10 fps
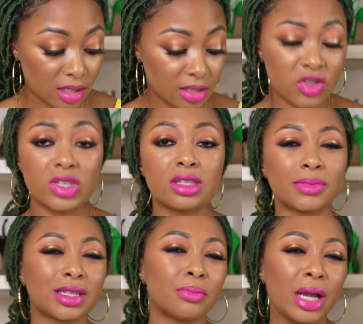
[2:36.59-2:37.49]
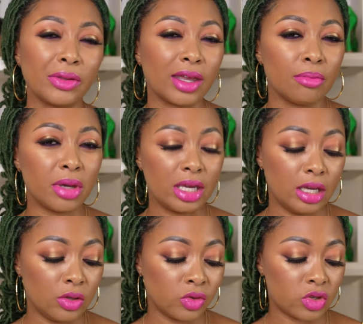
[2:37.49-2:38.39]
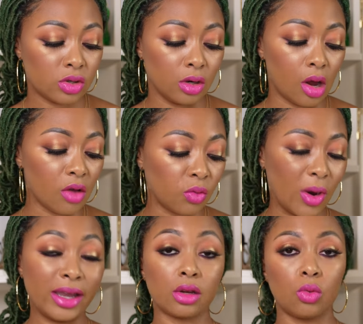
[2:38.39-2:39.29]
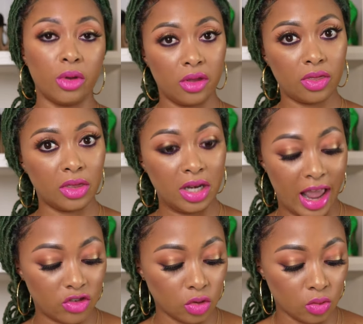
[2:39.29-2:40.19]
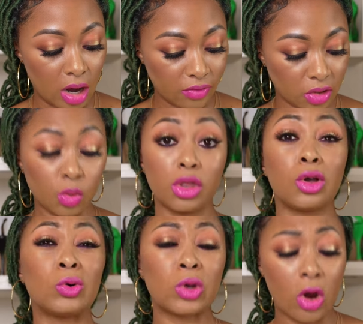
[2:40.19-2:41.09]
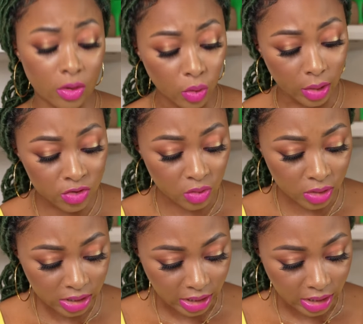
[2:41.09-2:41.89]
It's just something about that beige or off-white with the natural raffia with the gold hardware, which I really